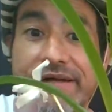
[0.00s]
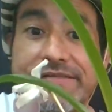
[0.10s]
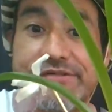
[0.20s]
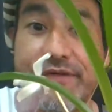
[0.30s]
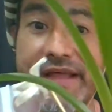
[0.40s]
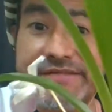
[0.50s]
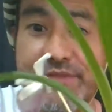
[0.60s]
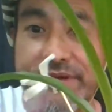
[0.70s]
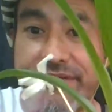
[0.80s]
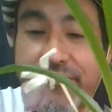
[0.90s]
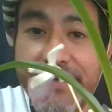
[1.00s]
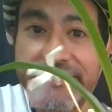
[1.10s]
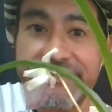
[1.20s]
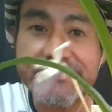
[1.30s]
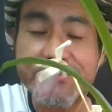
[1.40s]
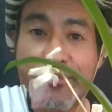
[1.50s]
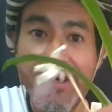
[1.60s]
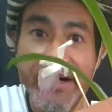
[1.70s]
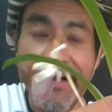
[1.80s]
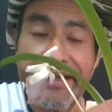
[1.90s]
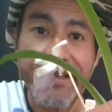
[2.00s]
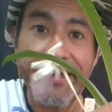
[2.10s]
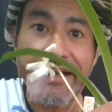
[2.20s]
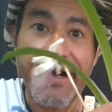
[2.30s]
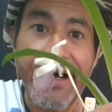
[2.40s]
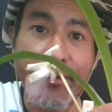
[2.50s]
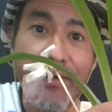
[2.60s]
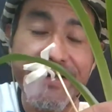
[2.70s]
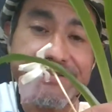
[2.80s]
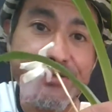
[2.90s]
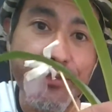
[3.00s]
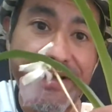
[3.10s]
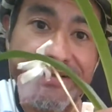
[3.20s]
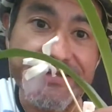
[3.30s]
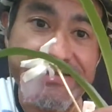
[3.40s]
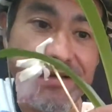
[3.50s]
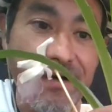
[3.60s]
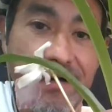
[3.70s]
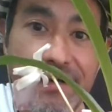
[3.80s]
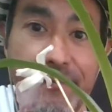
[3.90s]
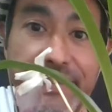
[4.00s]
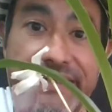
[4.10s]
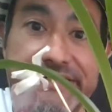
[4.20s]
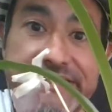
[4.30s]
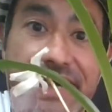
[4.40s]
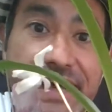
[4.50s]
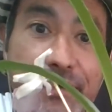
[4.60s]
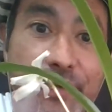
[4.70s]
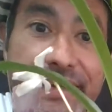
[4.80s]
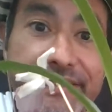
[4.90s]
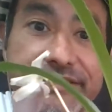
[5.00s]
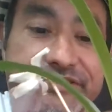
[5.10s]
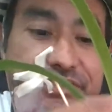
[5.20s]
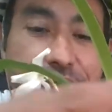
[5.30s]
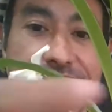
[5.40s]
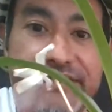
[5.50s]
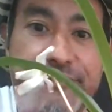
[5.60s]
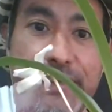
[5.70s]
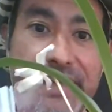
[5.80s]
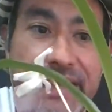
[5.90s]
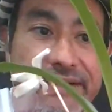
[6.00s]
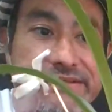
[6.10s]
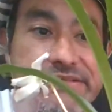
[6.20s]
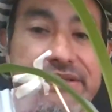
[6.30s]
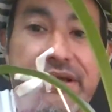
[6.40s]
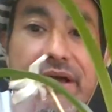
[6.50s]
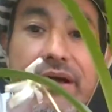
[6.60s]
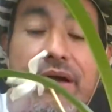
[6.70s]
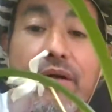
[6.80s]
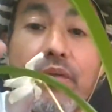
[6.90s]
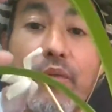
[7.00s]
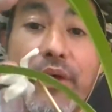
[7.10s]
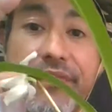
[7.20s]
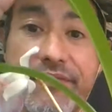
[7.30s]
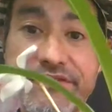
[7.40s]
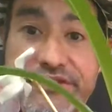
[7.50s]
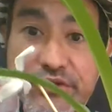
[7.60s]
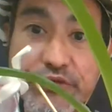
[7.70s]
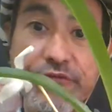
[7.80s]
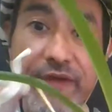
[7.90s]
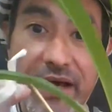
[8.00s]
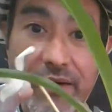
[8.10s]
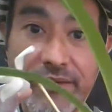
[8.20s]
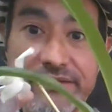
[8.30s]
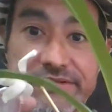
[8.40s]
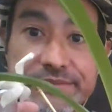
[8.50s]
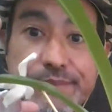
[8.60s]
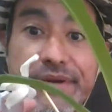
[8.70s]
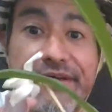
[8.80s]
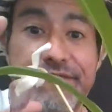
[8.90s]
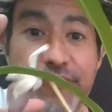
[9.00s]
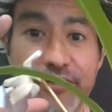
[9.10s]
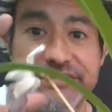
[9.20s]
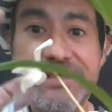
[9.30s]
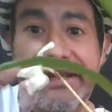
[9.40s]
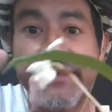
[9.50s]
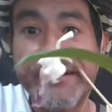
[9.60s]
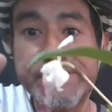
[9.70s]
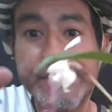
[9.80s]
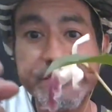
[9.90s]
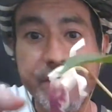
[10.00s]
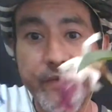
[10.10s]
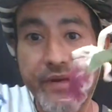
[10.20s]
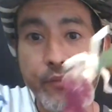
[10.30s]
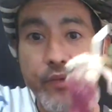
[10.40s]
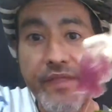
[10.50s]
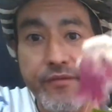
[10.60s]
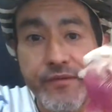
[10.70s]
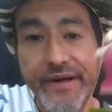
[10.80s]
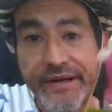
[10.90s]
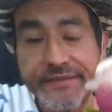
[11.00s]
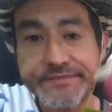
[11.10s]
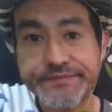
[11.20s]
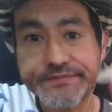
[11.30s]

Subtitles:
So that's one of the reasons why I wanted to wait this long, because I wanted to show this plant with 2 flowers. But unfortunately, this one's already withering.